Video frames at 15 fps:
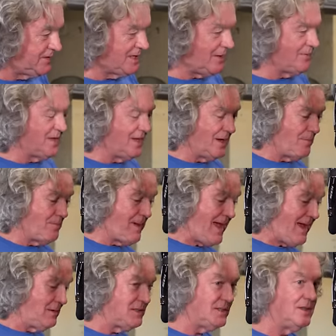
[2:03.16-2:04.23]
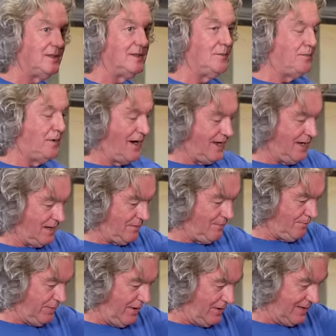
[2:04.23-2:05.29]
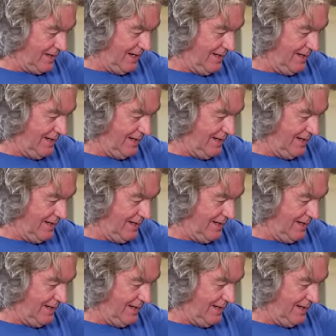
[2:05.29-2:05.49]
something about the brake block